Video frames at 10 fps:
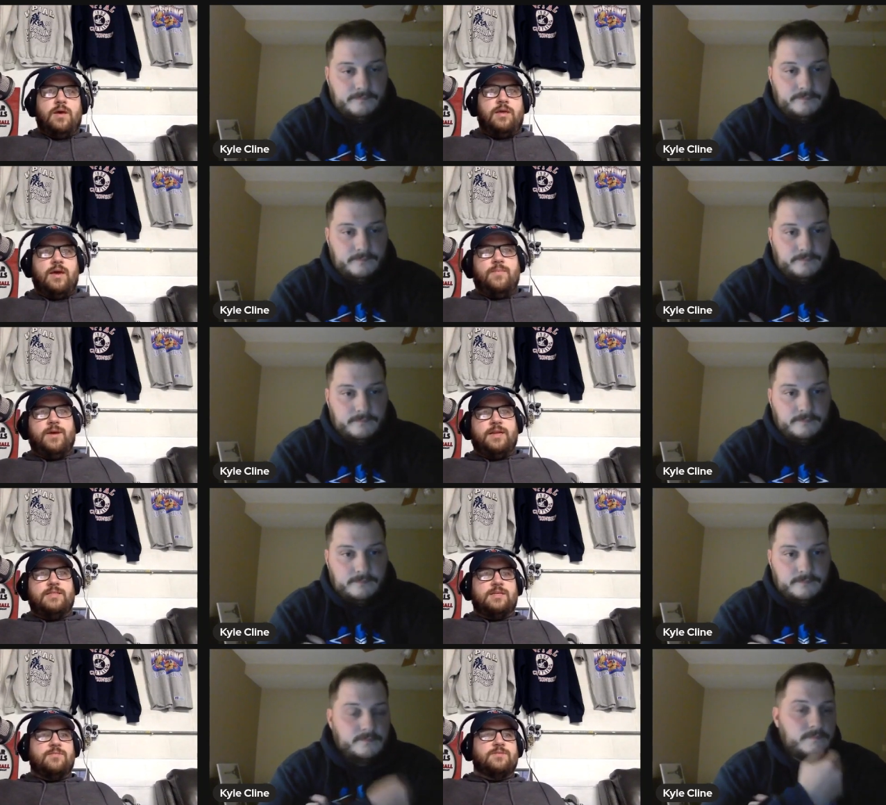Speaker 1: Yeah, man, it
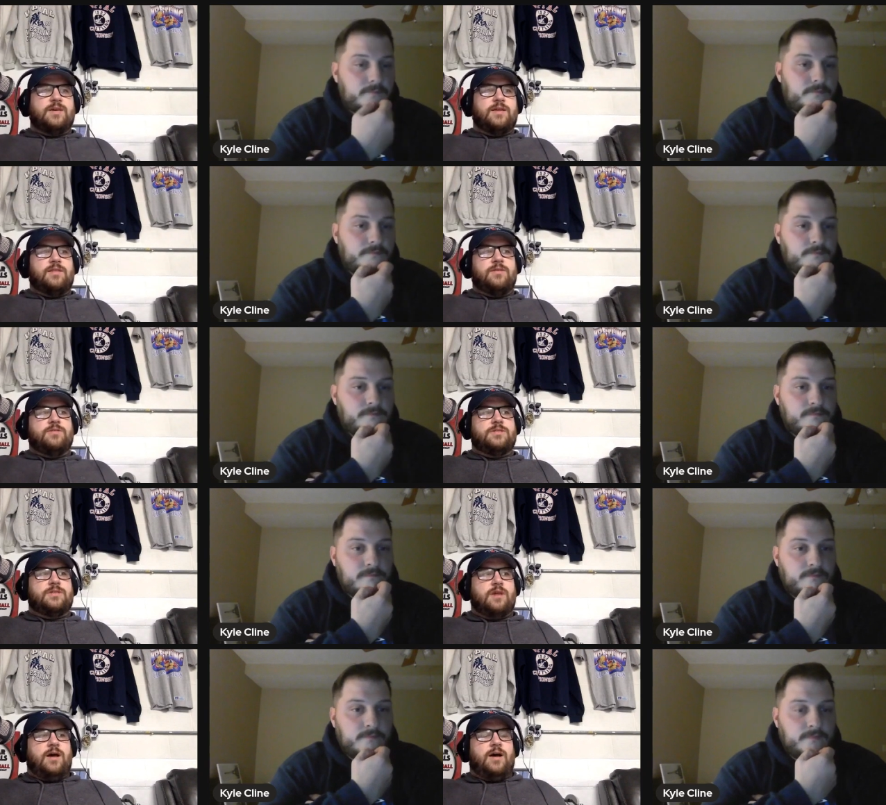seems like there's
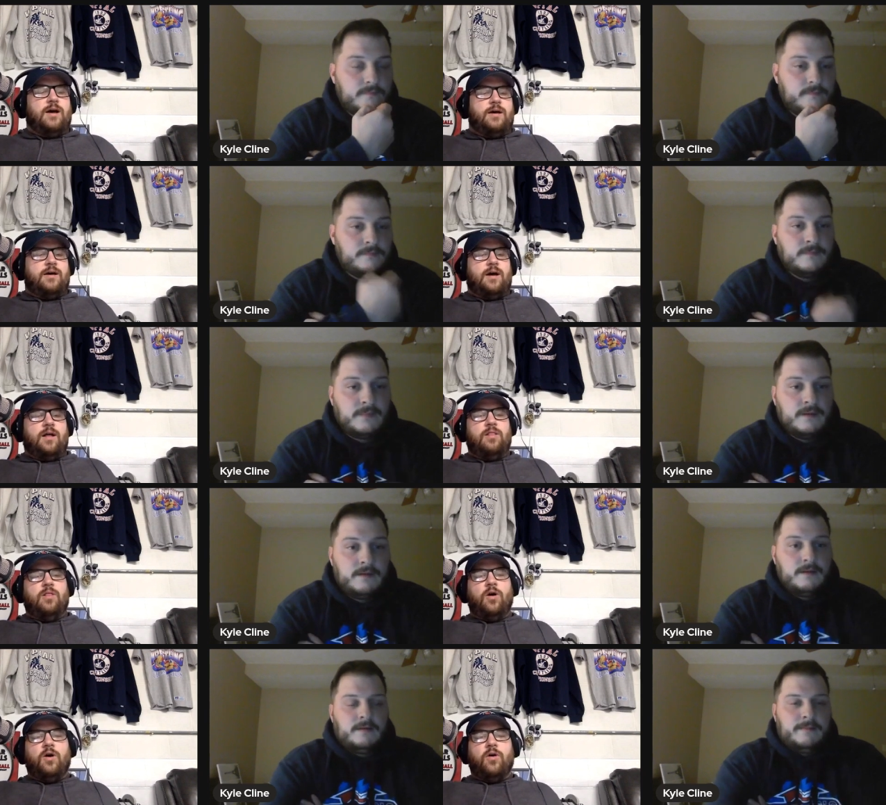uh, a
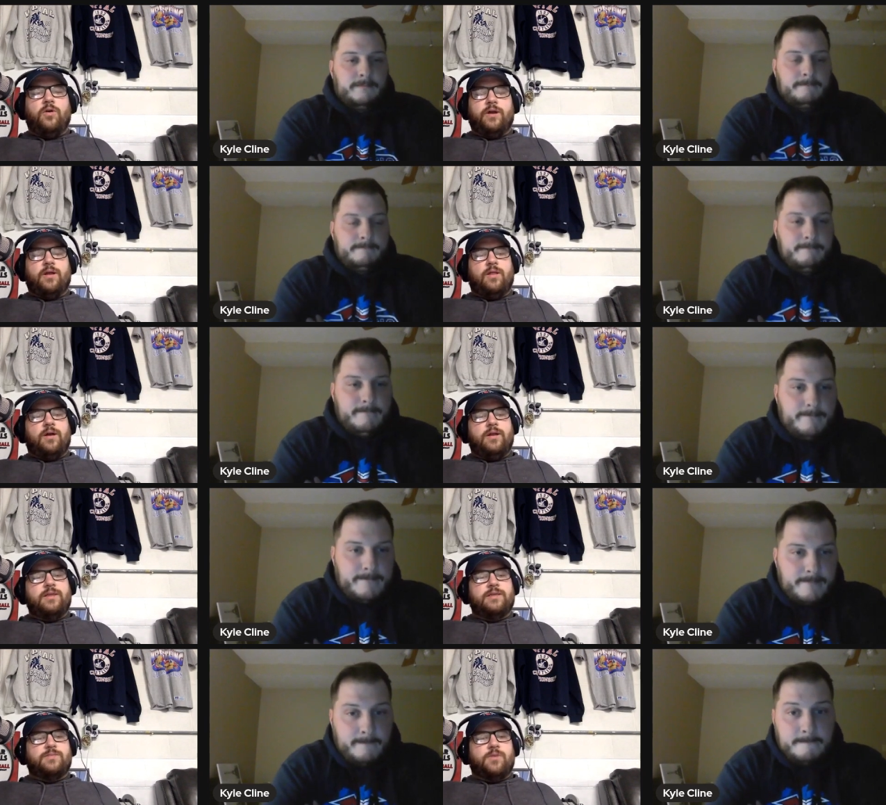lull in a lot of these
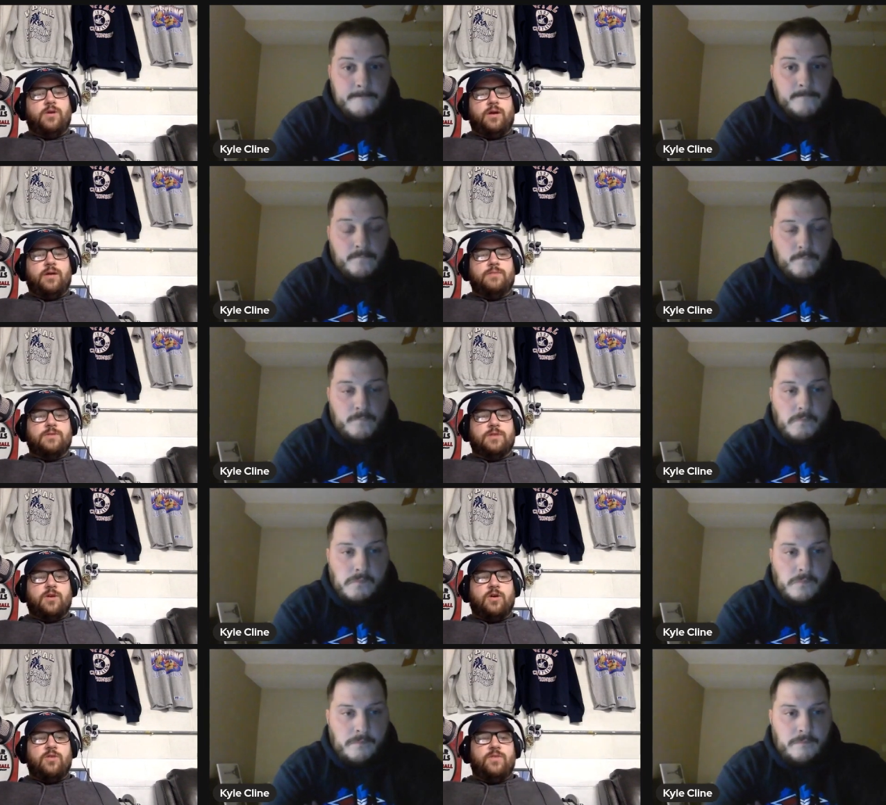programs. The
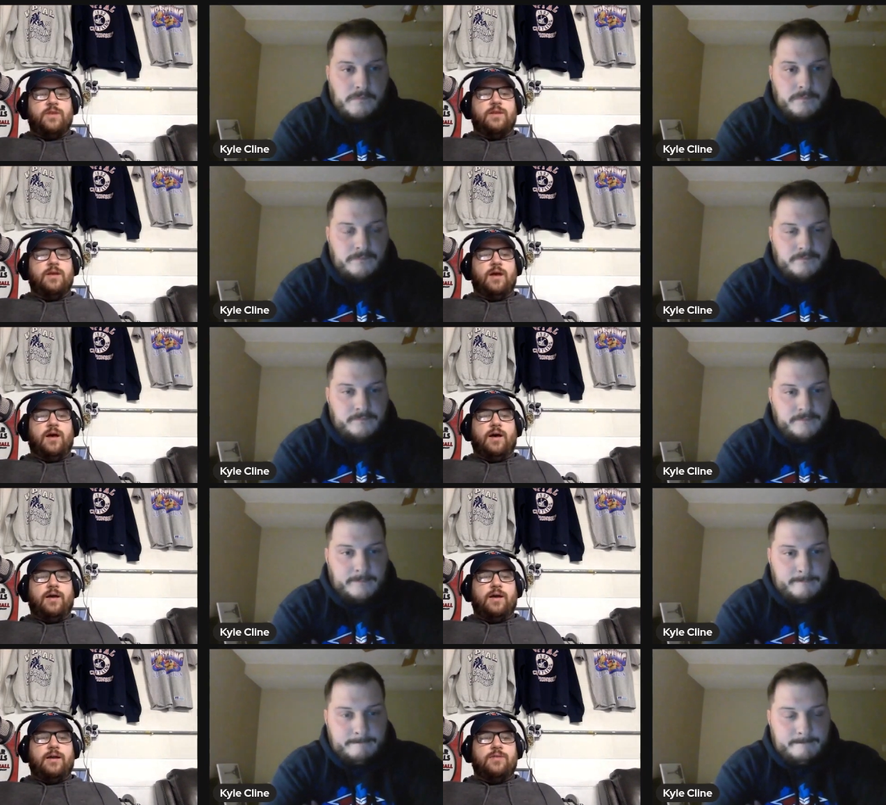COVID uh, kind
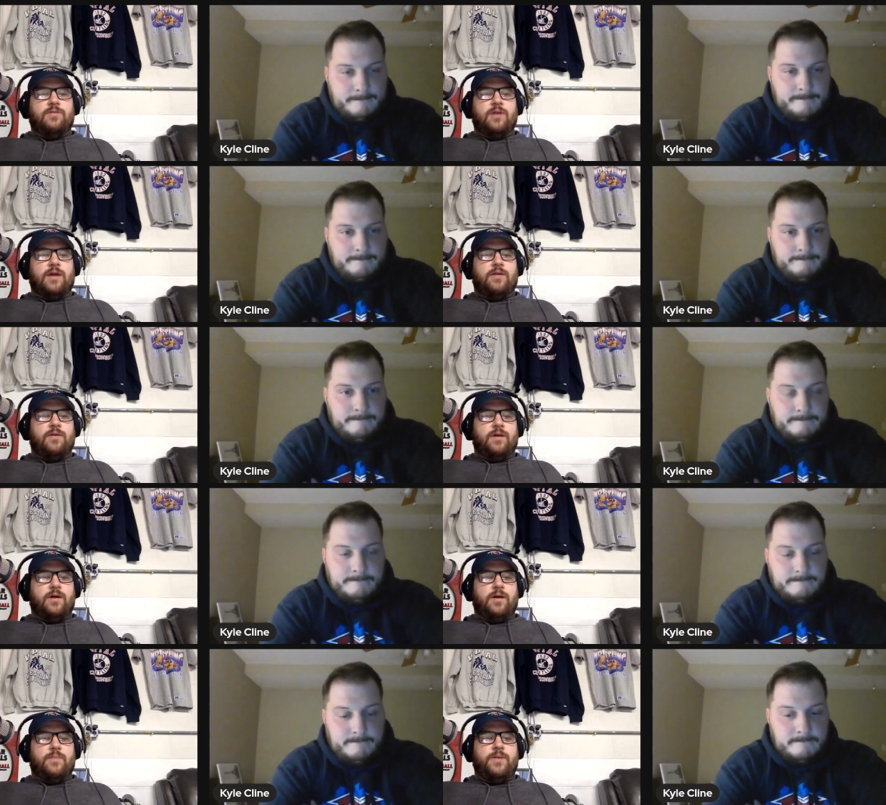of took out a, a,
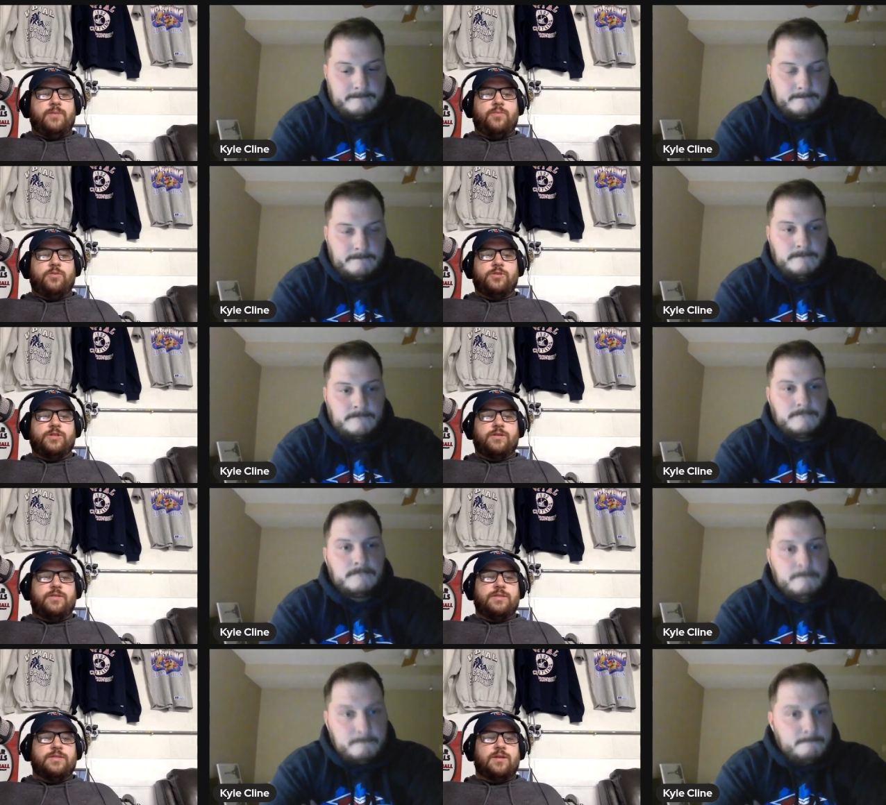big portion of these
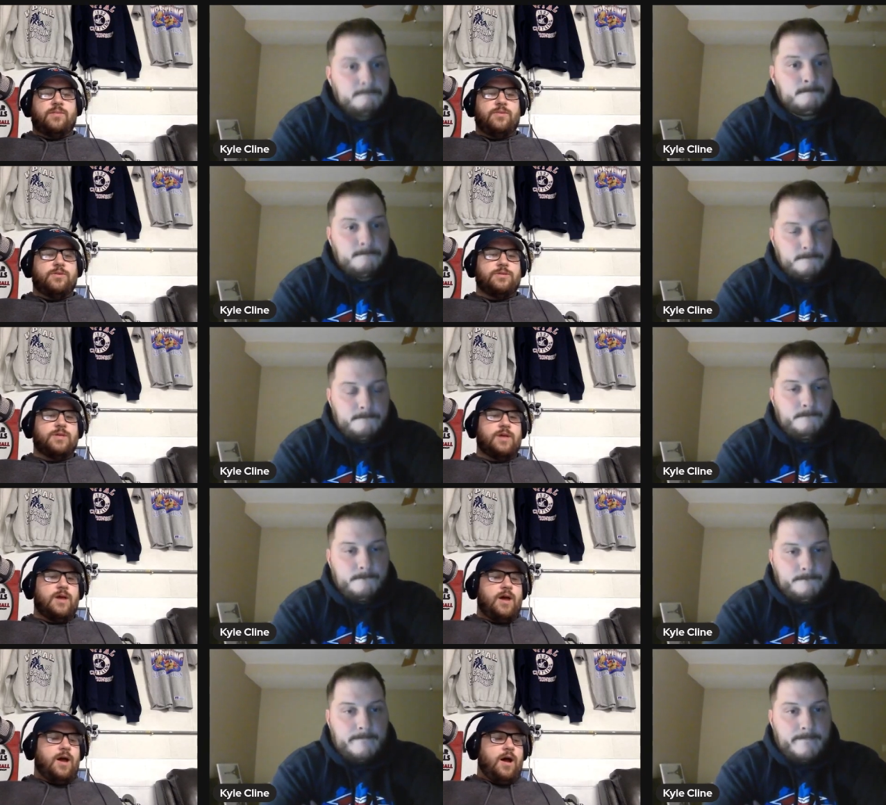numbers.
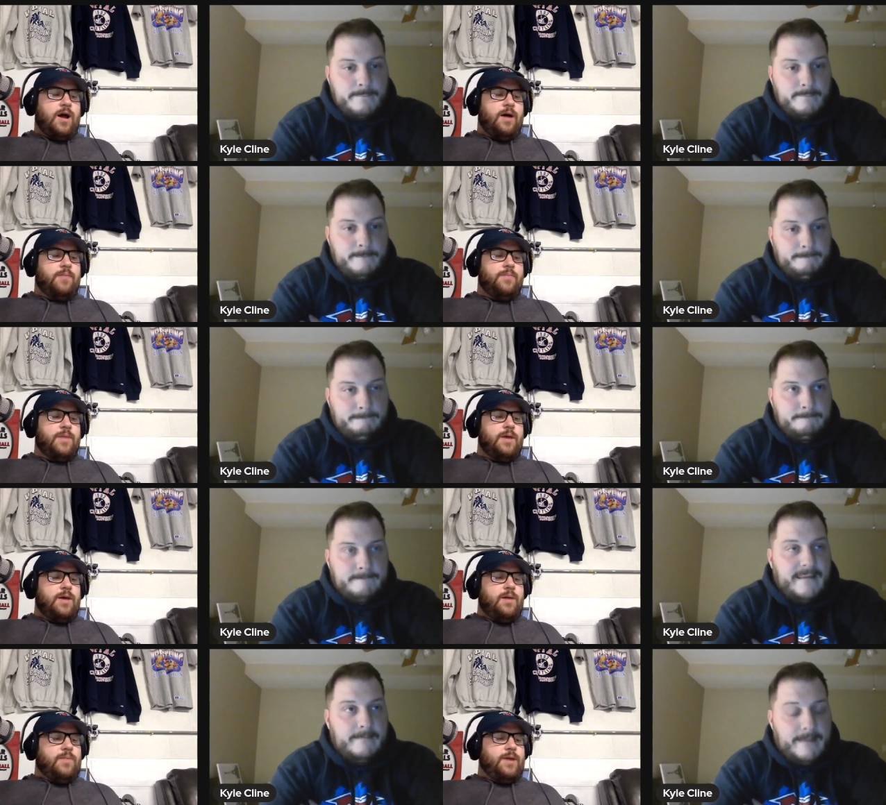Um, yeah.
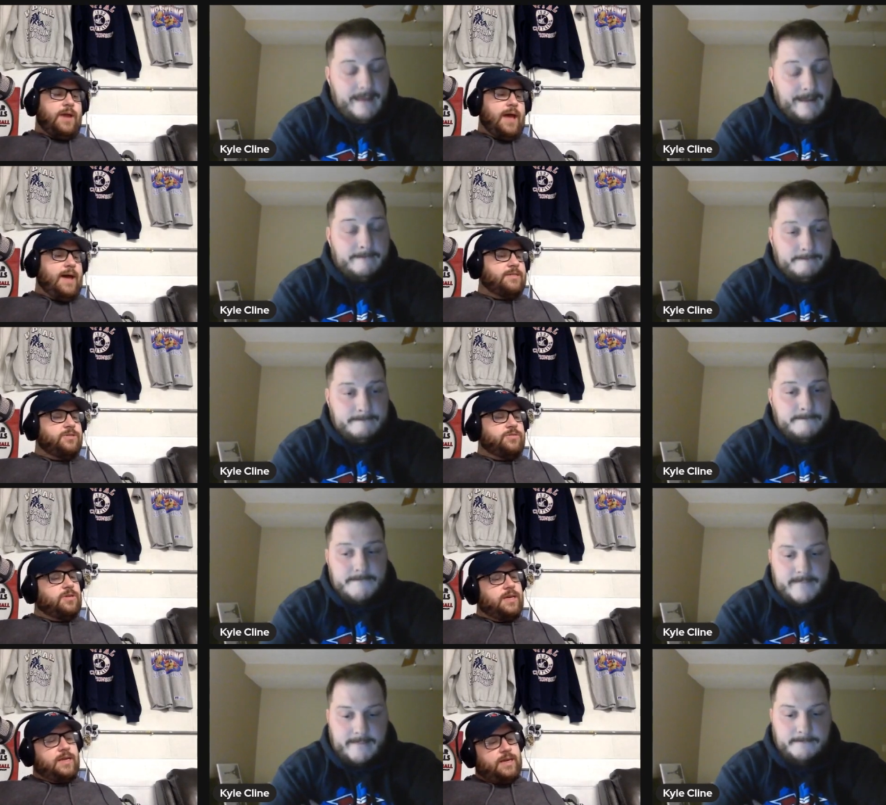But as yep. you
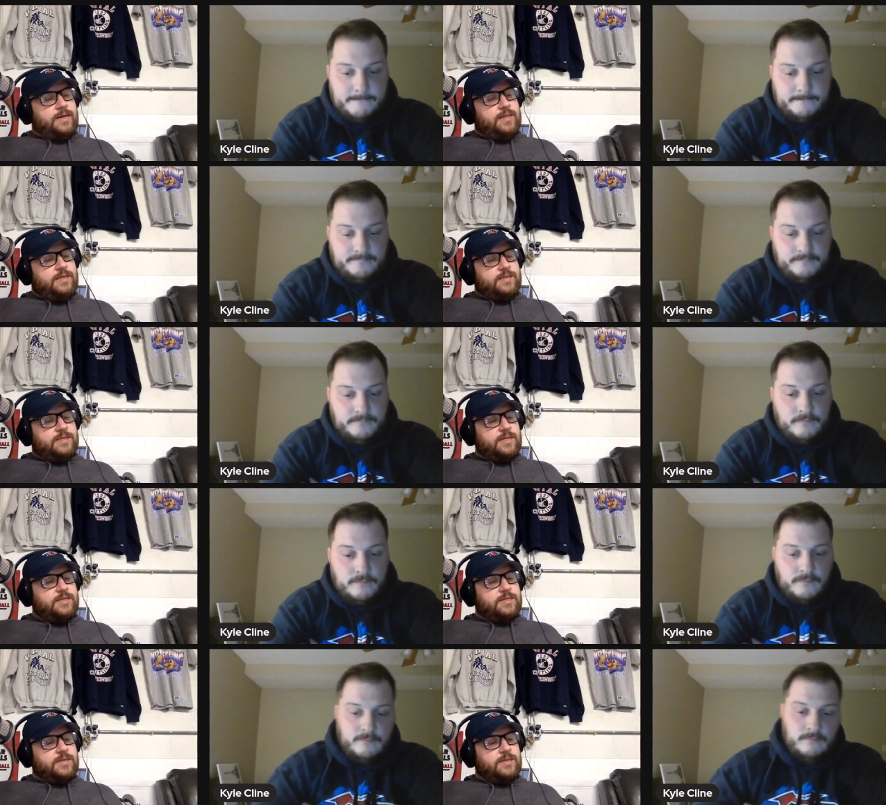get into this
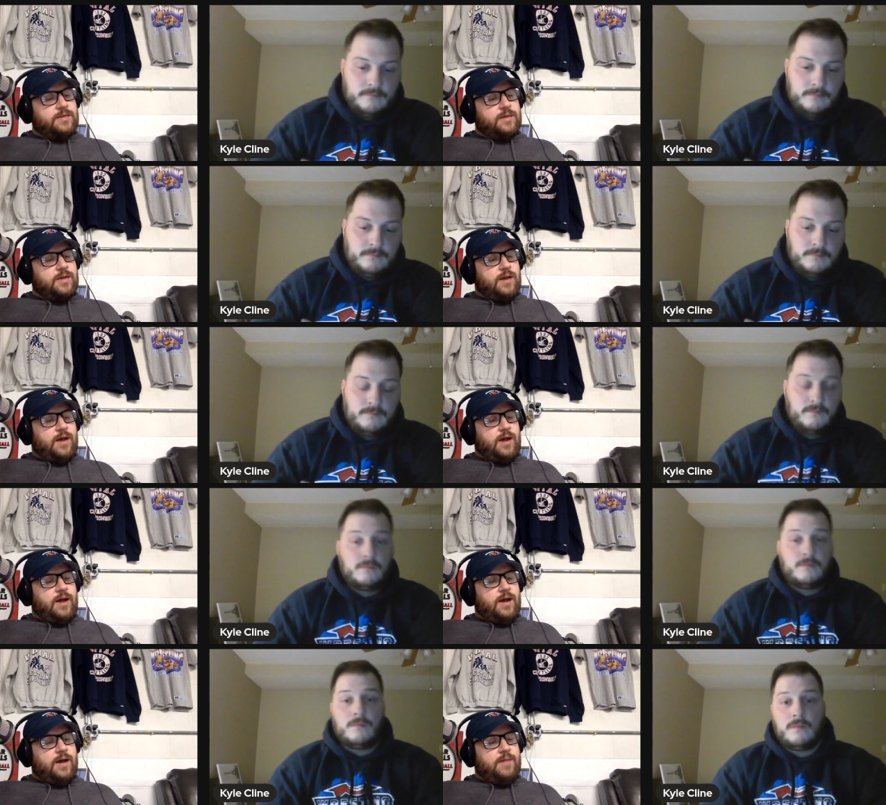season,
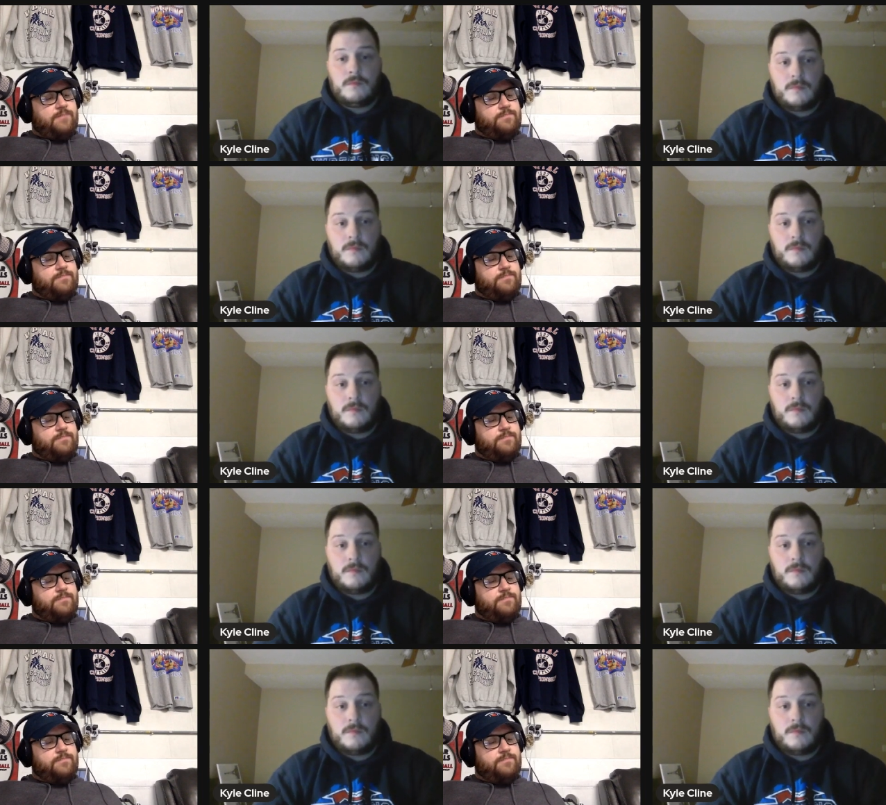uh,